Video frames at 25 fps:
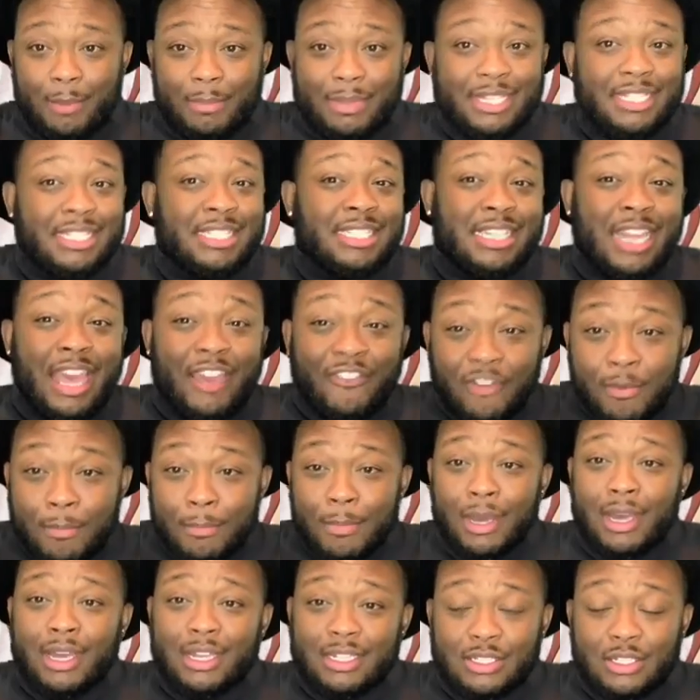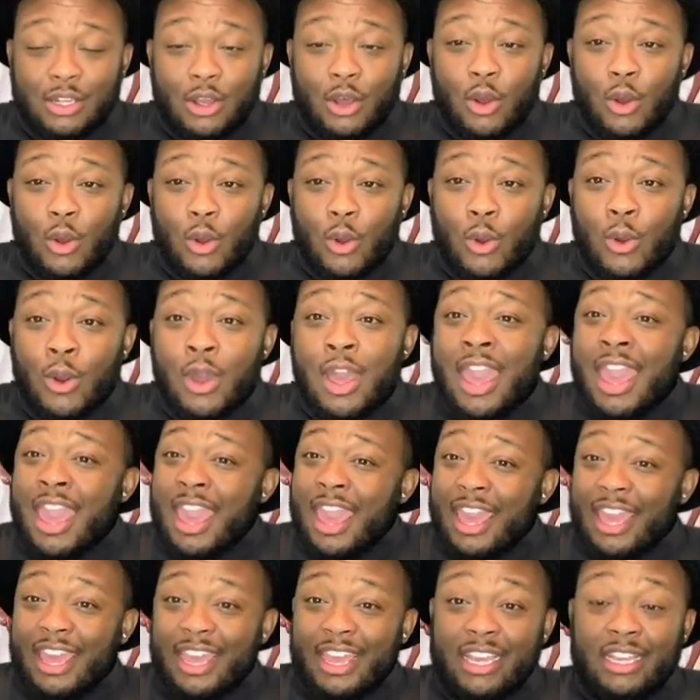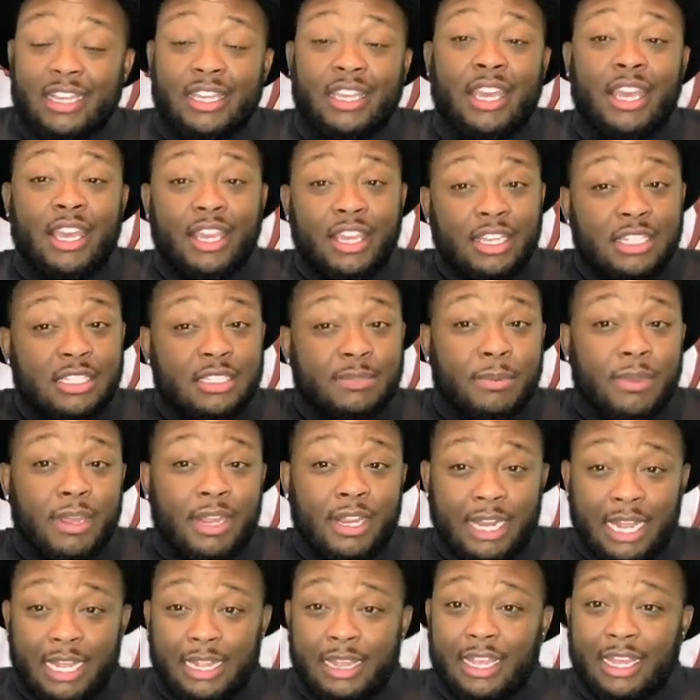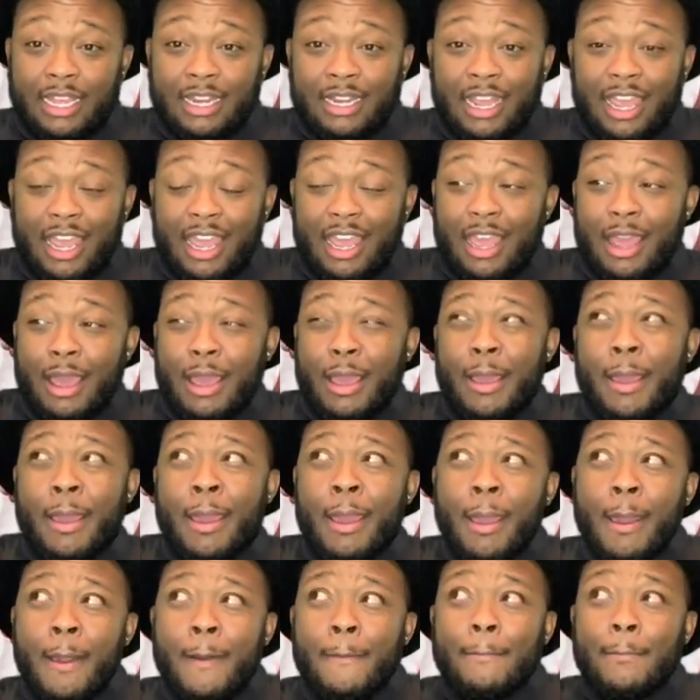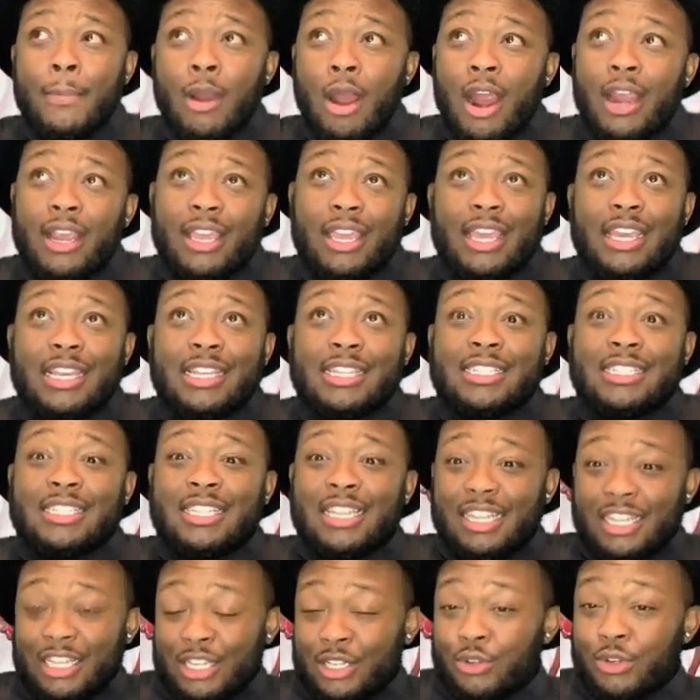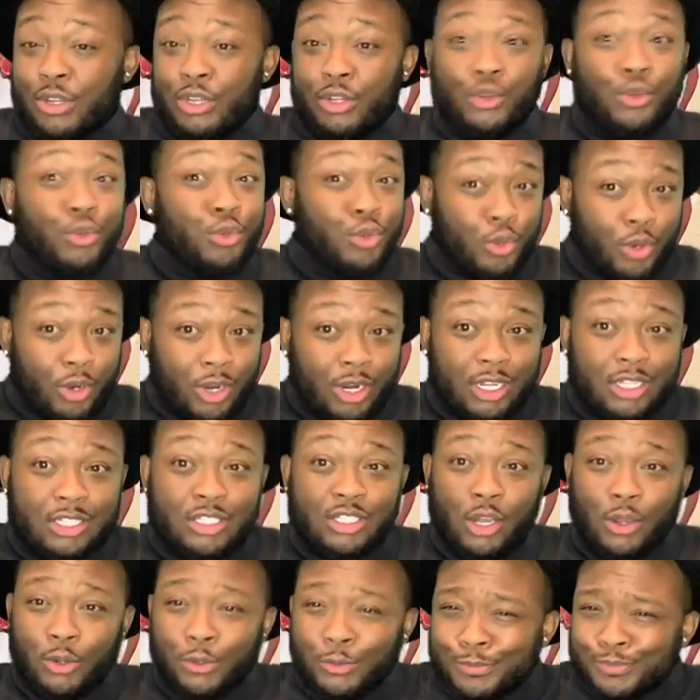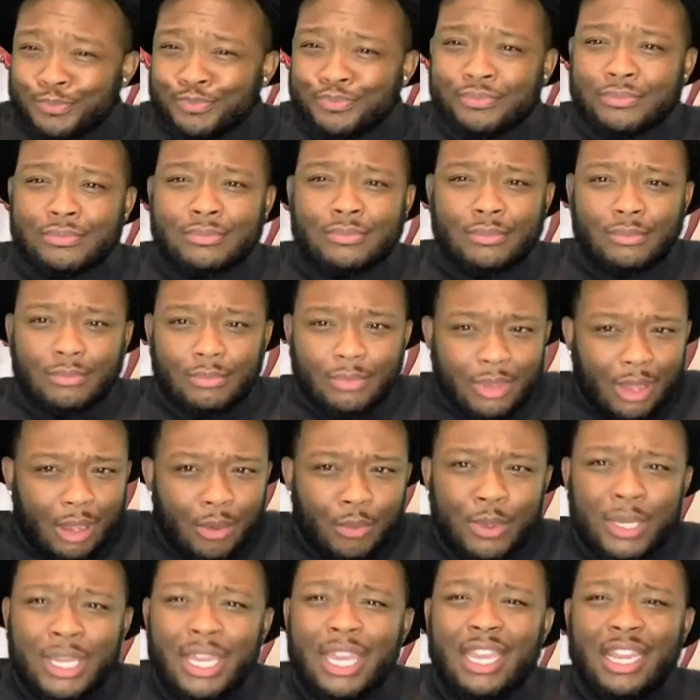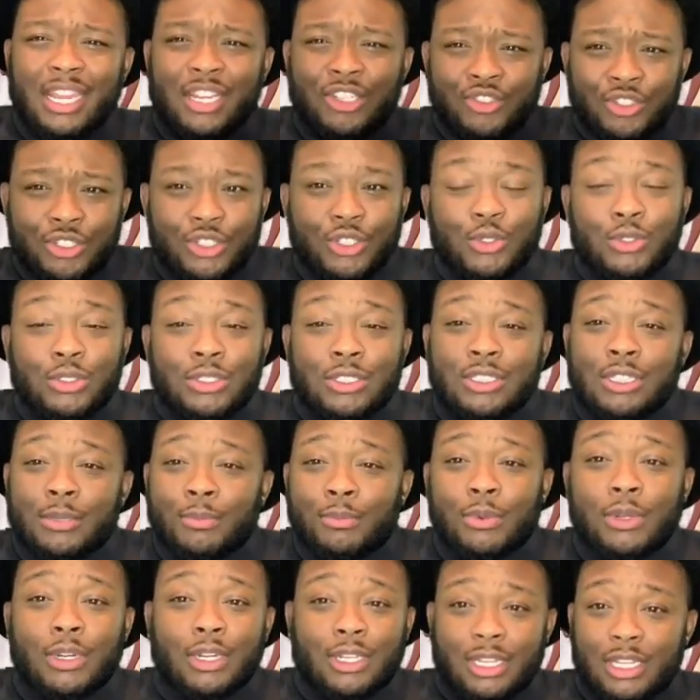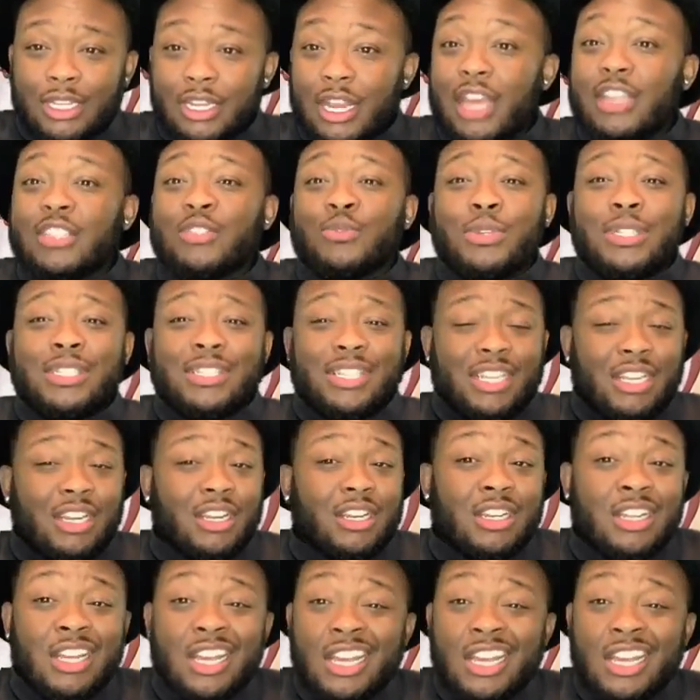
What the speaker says: is 7 months old. And Kenya's in Atlanta and Mark is still in New York. So we get introduced to Brooklyn as we see her.